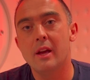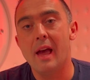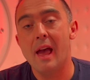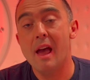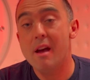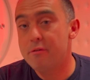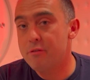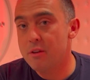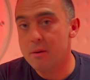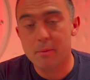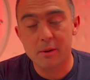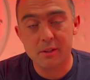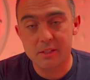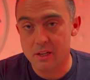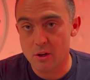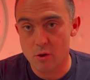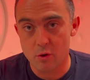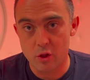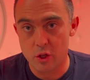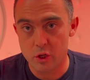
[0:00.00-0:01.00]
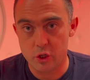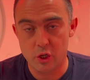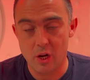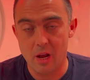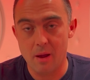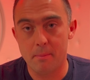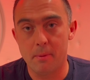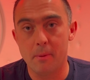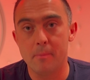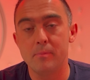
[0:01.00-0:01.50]
everybody on the
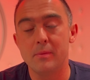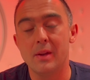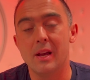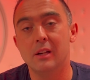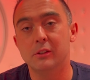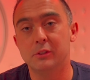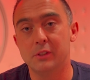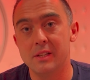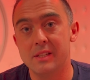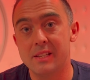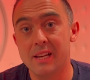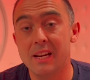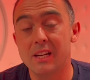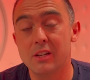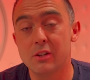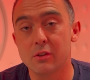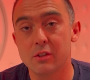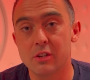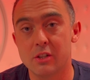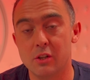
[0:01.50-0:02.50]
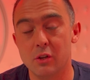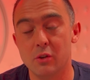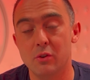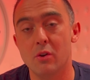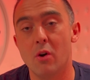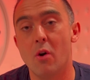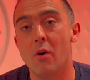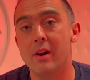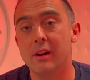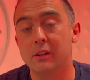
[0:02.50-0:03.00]
ship is entitled to,
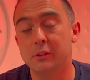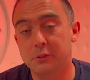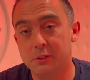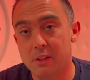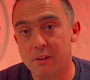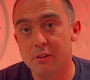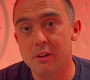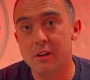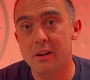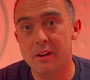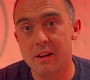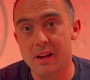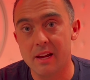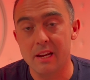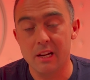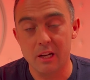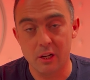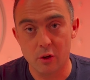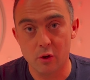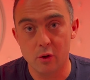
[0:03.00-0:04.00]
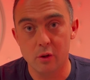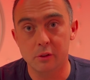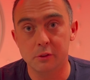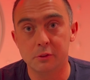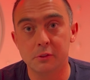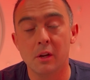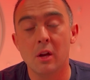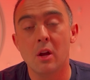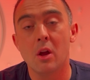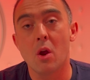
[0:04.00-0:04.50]
on a 7-night
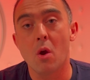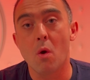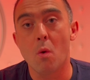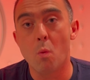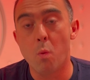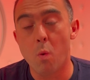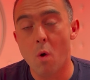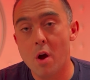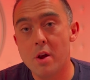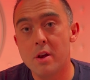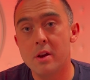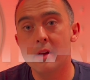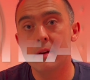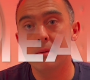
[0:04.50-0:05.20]
cruise, 1